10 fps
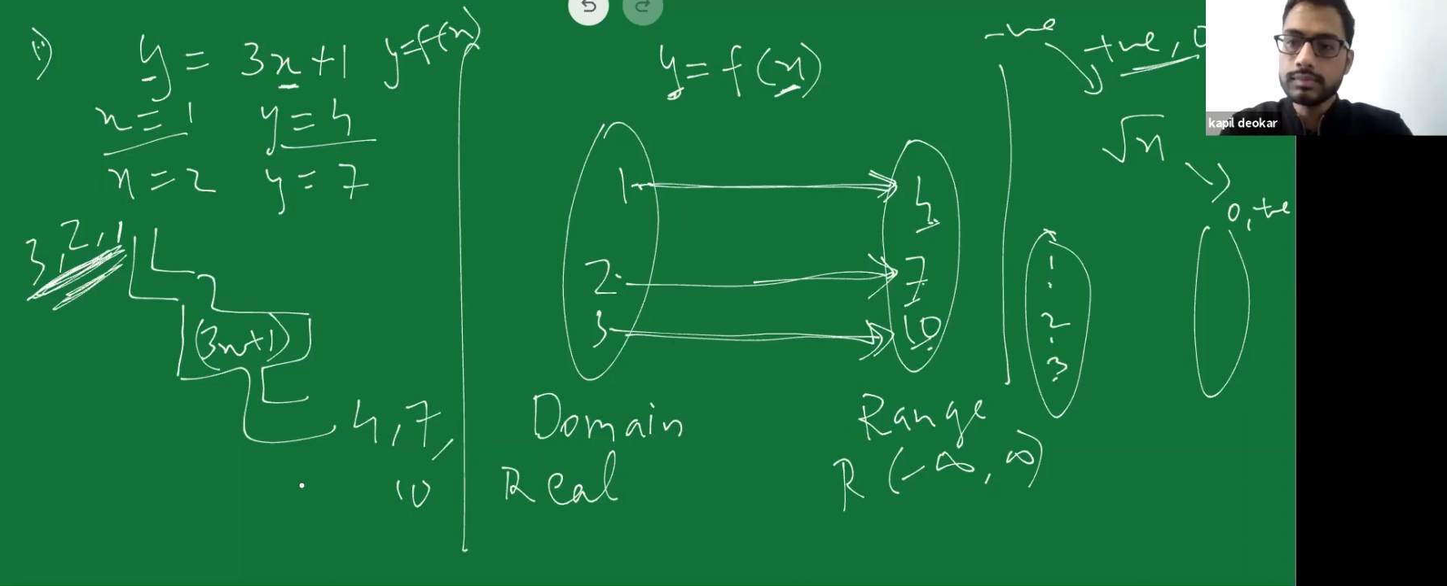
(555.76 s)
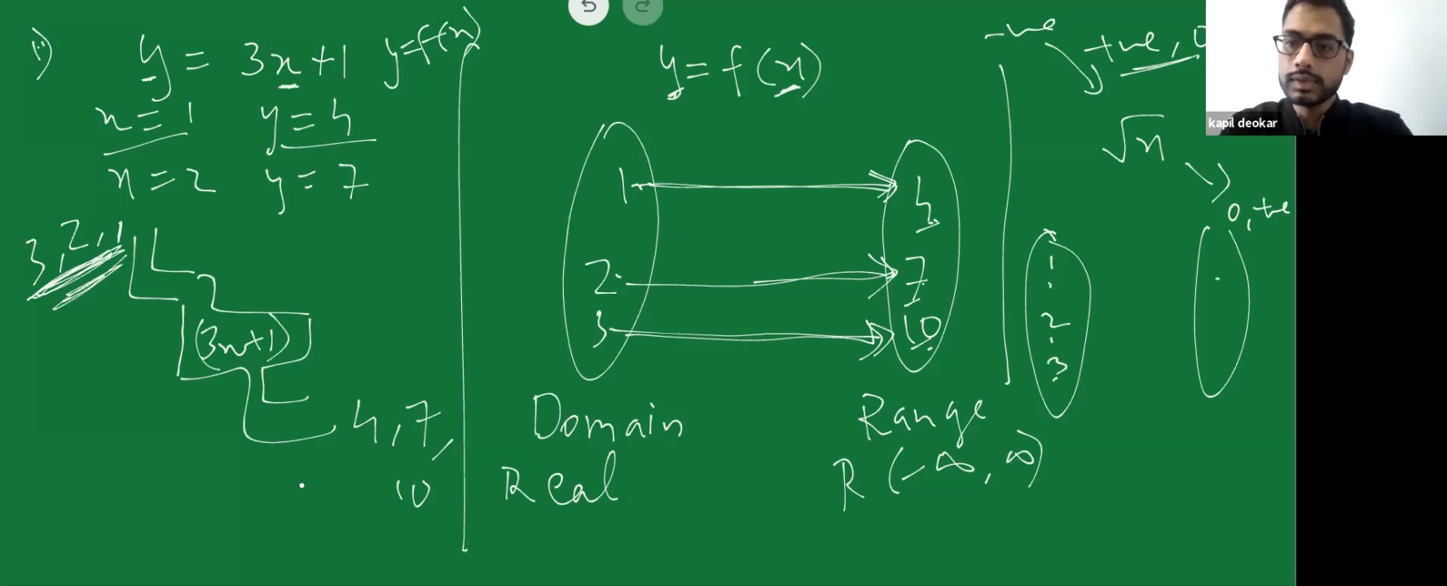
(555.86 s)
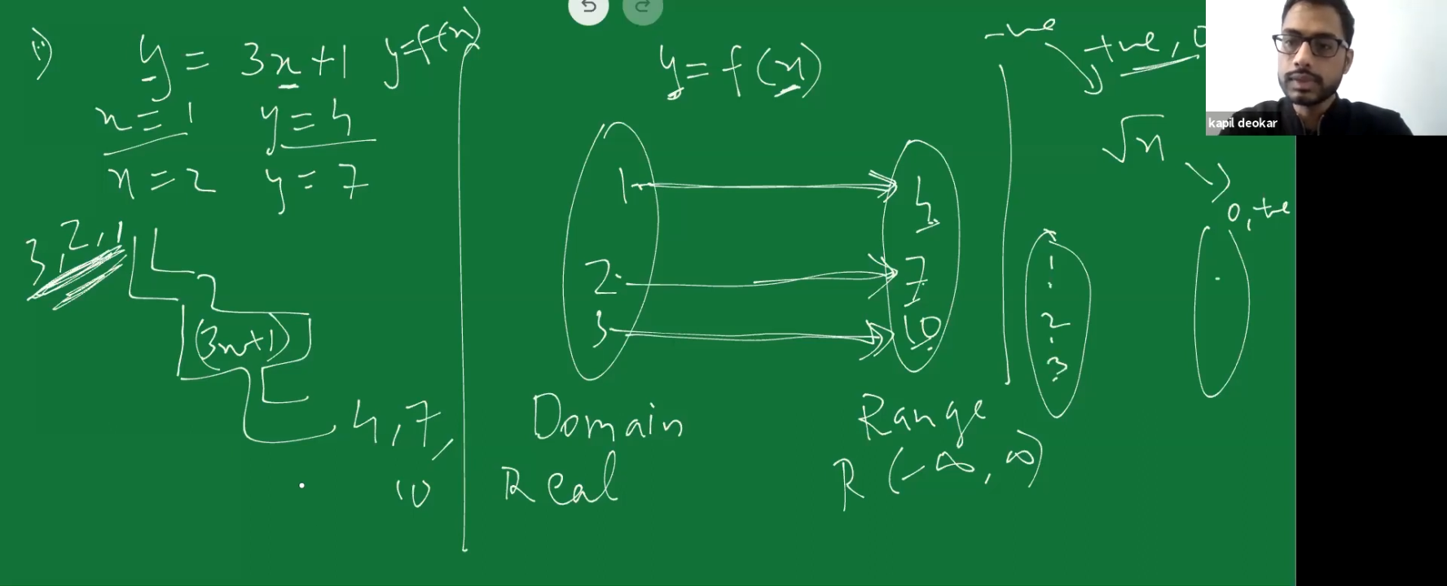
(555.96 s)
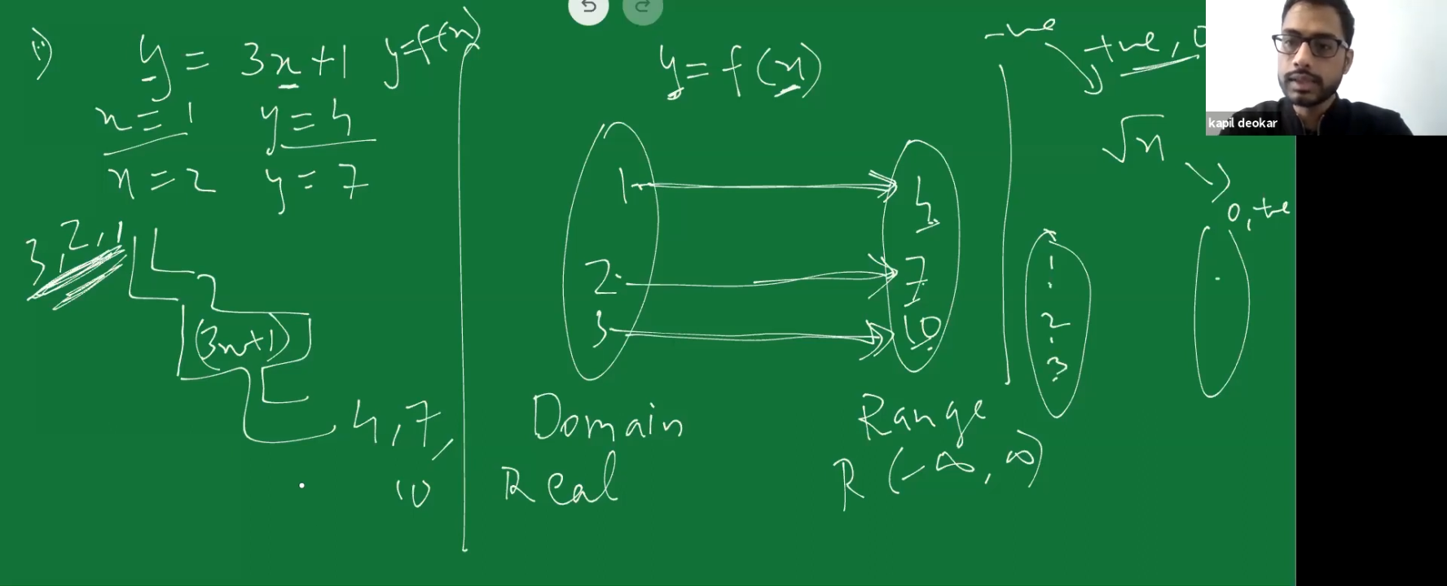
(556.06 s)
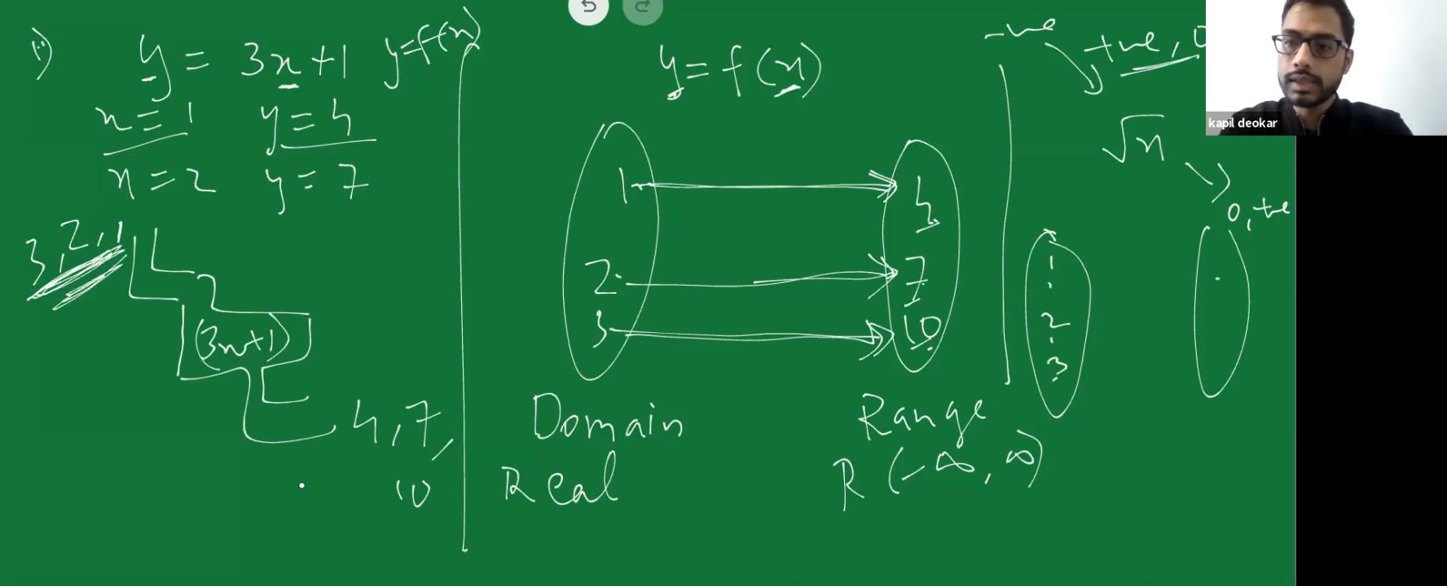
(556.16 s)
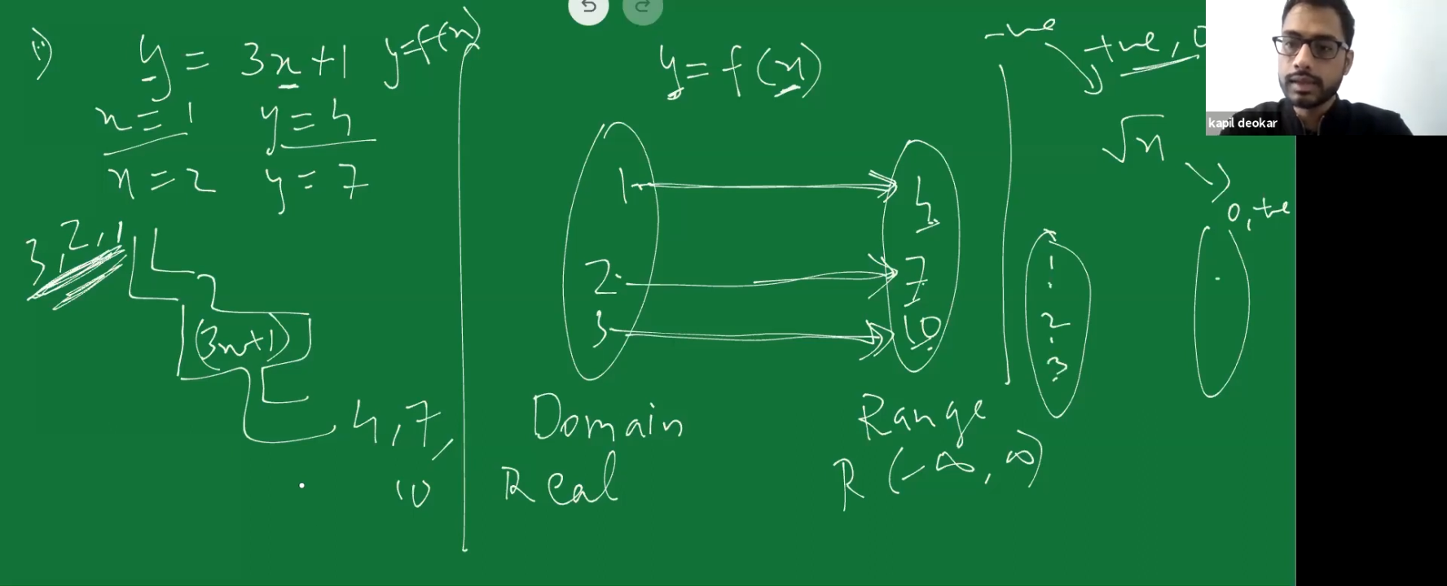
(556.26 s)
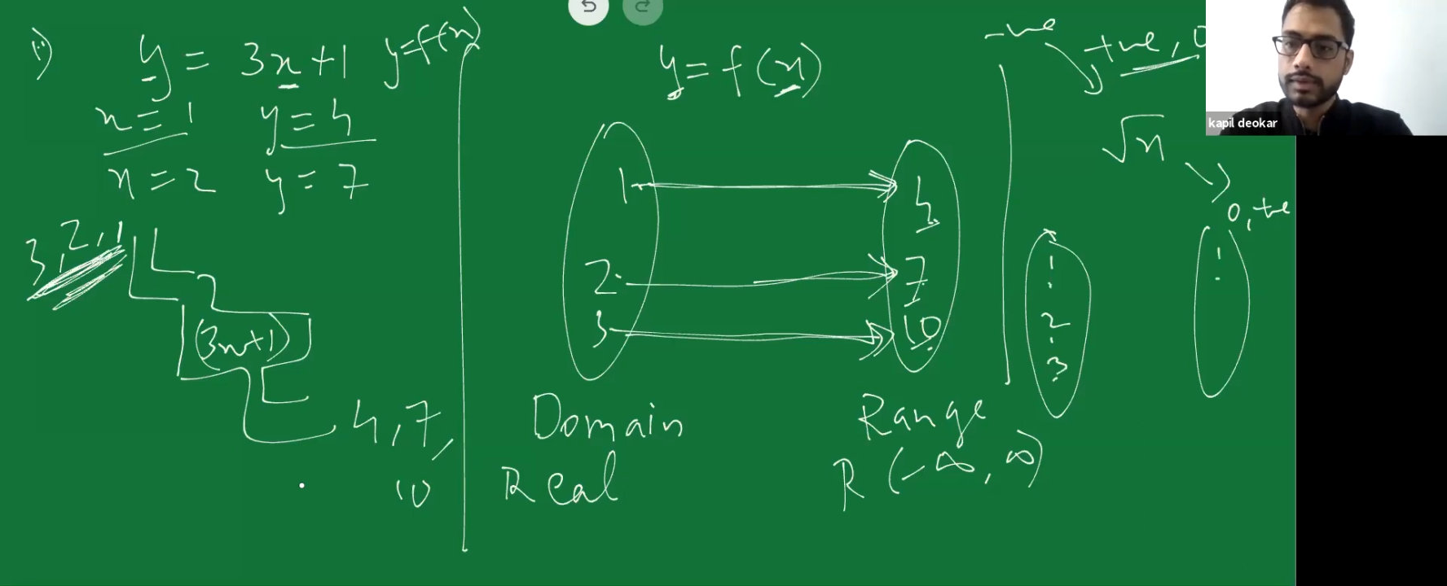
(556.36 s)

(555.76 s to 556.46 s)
Here I